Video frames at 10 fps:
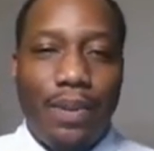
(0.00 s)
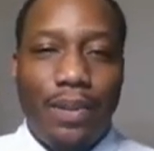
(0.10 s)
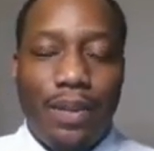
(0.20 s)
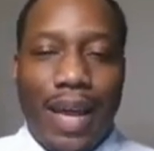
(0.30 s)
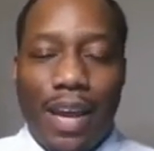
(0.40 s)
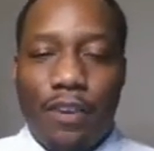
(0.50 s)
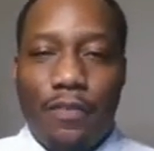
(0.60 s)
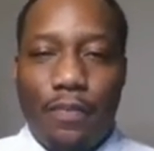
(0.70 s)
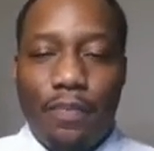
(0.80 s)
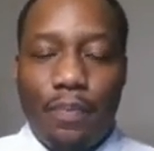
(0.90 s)

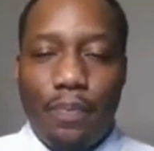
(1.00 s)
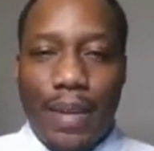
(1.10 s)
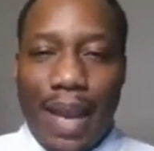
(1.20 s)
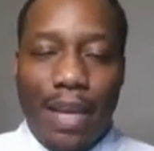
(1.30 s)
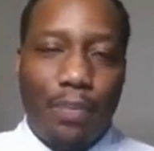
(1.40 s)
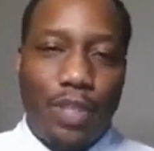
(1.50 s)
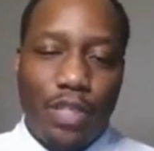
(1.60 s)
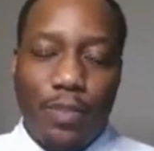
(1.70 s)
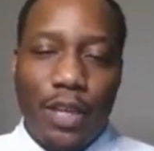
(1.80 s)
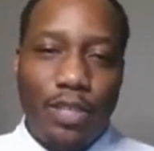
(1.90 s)
lacking
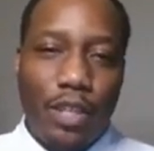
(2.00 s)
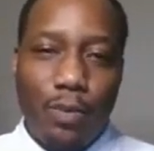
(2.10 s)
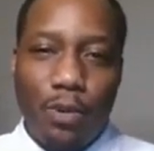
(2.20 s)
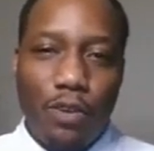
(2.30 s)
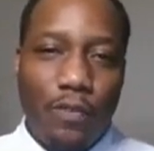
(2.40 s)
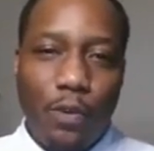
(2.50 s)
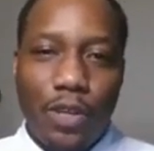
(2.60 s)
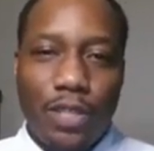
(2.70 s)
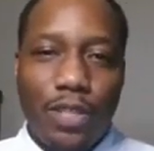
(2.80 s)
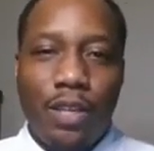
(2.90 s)
participation in the
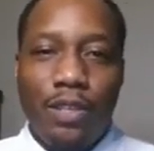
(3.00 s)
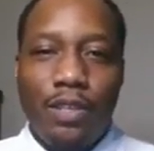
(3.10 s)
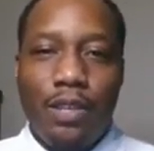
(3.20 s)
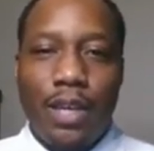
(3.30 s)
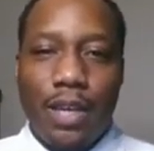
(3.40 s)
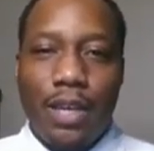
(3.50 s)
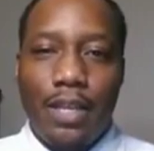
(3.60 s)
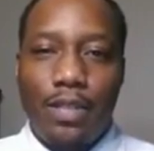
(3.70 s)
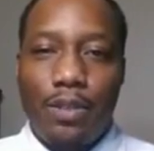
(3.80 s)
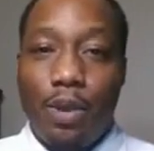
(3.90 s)
workforce, it can
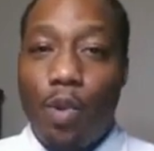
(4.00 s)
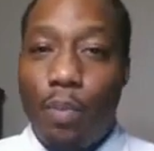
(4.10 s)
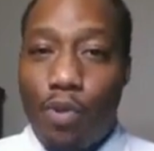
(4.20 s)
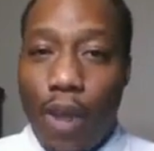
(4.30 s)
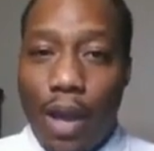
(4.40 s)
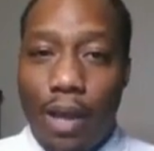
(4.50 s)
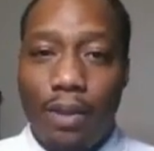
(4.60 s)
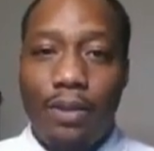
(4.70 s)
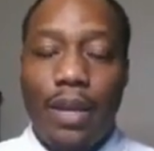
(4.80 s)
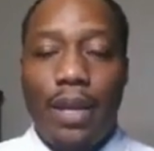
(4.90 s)
lead to low
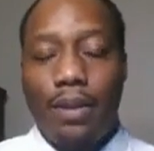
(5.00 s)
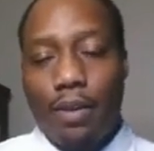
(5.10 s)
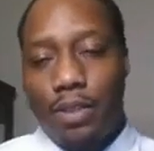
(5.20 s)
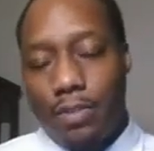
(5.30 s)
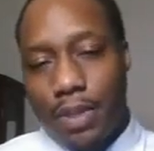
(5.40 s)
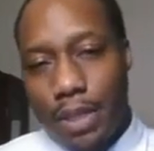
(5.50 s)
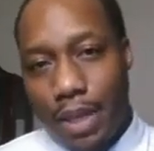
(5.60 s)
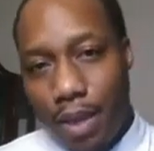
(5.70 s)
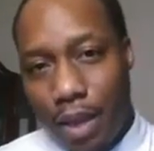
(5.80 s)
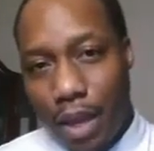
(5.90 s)
morale and ultimately
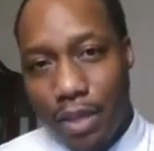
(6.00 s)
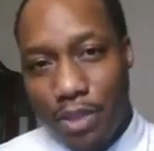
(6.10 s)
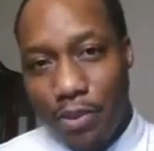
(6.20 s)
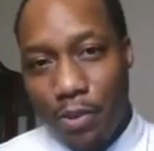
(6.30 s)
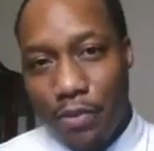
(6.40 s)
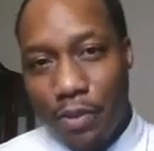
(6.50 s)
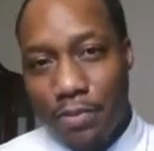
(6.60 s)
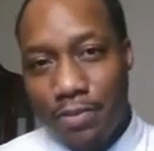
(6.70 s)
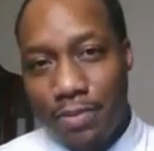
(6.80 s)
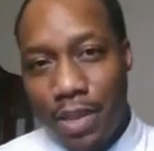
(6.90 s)
high turnover.
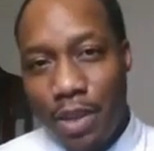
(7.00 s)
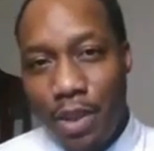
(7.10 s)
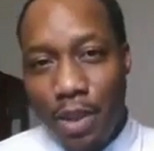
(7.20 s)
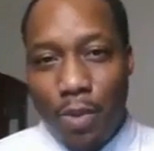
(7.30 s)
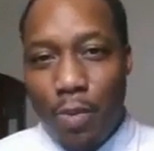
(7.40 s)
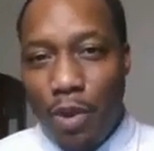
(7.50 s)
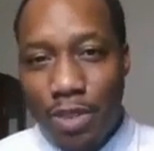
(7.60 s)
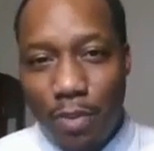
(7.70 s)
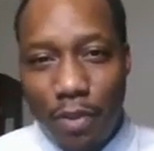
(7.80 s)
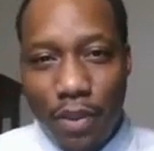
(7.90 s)
What are
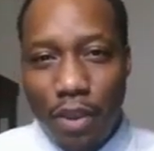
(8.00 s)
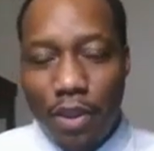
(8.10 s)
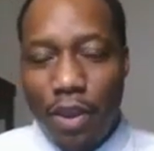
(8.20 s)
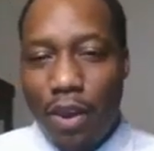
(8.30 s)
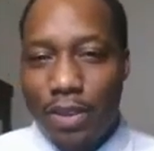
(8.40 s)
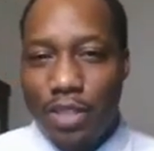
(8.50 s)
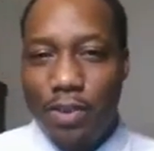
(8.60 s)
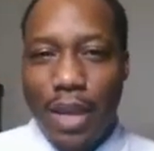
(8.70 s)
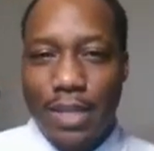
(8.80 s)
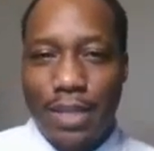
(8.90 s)
some of the other causes you
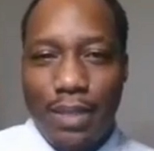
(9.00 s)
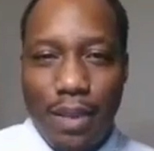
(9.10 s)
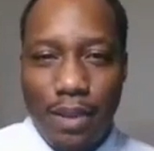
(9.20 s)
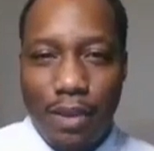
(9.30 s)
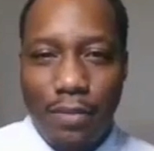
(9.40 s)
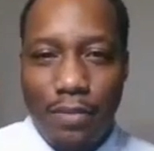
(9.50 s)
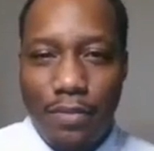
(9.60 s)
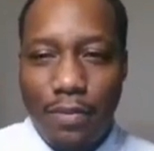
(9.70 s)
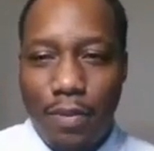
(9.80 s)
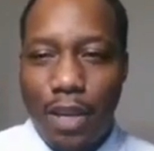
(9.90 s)
guys can think of
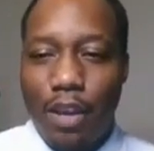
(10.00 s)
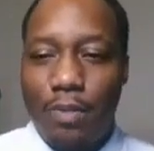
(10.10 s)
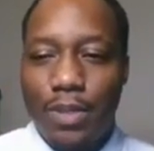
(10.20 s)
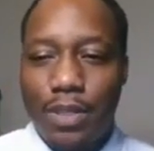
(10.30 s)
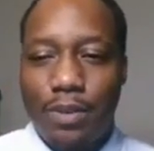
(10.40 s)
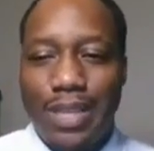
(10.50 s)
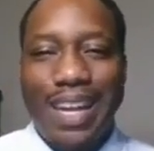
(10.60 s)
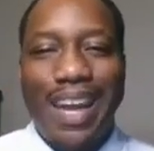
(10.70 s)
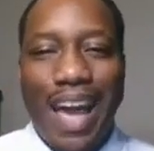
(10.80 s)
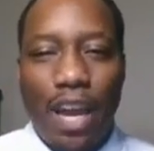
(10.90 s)
when it comes to the
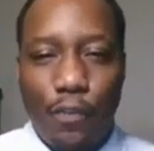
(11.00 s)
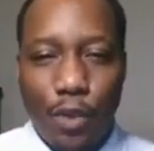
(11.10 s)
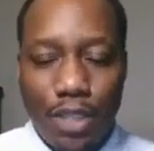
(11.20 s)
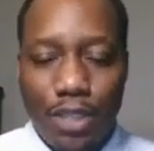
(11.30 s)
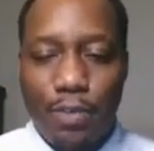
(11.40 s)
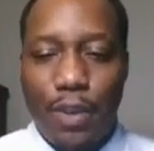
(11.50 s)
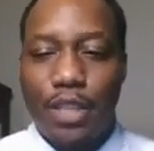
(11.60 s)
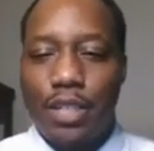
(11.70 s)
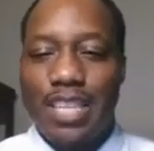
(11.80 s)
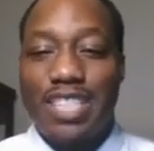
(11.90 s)
lack of
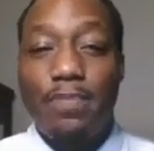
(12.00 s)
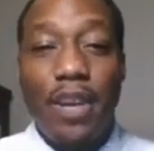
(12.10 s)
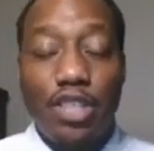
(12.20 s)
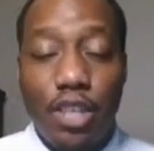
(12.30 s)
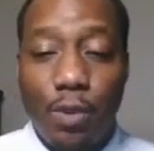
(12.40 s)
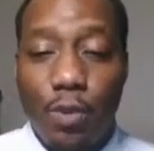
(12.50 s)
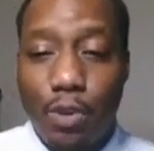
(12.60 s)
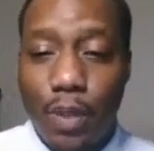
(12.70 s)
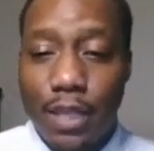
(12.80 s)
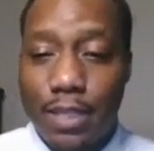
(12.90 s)
participation, especially in the
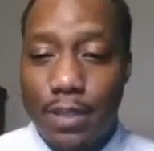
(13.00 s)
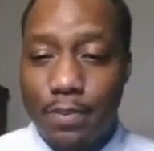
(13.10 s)
workplace?